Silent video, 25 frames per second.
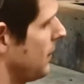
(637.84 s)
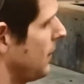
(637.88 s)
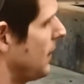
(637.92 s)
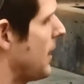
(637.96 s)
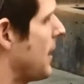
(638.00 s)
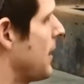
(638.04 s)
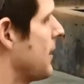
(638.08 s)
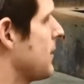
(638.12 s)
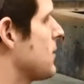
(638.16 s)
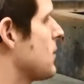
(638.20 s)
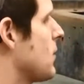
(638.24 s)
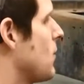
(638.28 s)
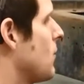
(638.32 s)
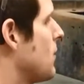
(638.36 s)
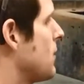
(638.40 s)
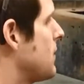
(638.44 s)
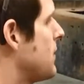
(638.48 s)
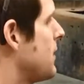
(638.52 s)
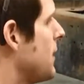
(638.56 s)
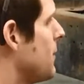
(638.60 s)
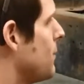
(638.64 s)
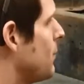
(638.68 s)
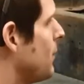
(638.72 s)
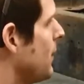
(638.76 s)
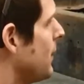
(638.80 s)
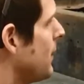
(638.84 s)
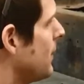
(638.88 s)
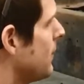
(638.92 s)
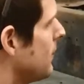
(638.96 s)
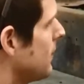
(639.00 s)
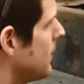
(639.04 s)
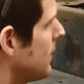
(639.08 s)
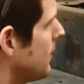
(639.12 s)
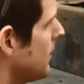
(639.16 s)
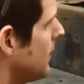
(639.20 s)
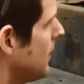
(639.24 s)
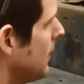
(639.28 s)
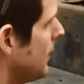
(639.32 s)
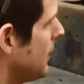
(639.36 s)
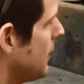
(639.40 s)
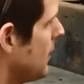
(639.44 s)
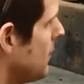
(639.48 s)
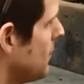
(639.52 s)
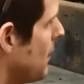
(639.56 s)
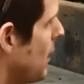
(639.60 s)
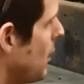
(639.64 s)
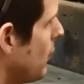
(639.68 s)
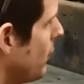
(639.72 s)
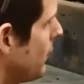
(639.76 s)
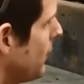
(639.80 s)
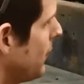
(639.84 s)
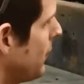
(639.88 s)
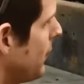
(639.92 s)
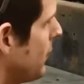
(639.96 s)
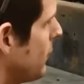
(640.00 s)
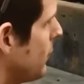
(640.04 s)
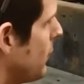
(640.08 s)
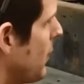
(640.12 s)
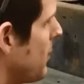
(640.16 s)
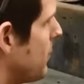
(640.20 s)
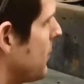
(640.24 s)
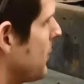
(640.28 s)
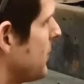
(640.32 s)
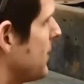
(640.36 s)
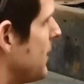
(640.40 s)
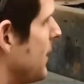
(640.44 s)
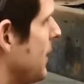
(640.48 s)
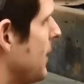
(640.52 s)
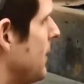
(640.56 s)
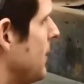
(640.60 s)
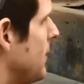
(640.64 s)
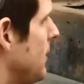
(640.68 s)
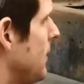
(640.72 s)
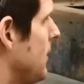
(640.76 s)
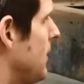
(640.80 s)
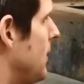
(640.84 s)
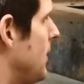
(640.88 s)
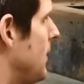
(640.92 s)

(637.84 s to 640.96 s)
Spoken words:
lines on the template that come over that represent